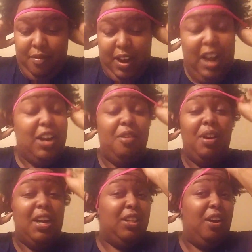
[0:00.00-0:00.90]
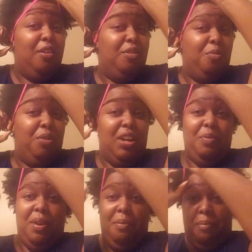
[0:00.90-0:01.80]
I know I ain't the only one that
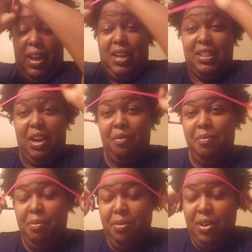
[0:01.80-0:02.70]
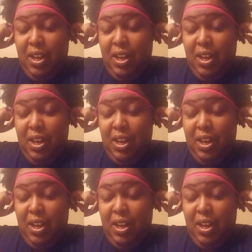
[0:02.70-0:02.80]
went back because I remember